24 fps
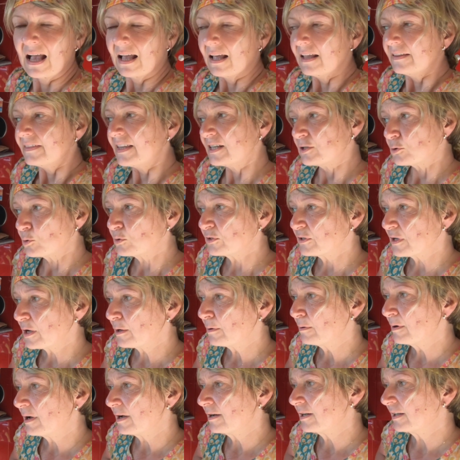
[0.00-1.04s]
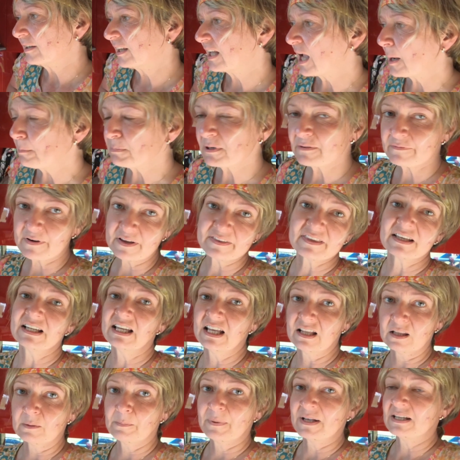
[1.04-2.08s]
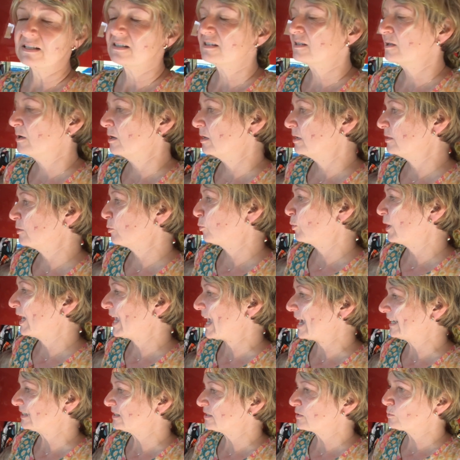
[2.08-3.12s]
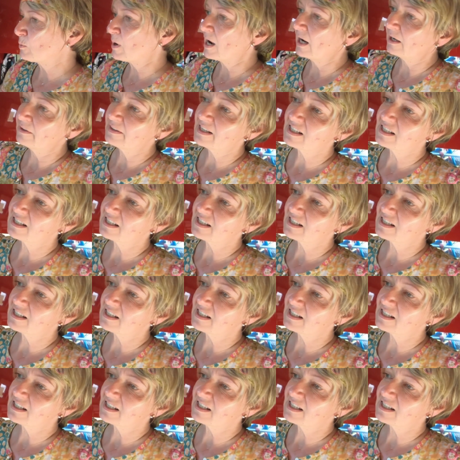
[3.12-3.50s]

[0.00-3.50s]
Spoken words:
There's also a couple of other little bits that we had as well.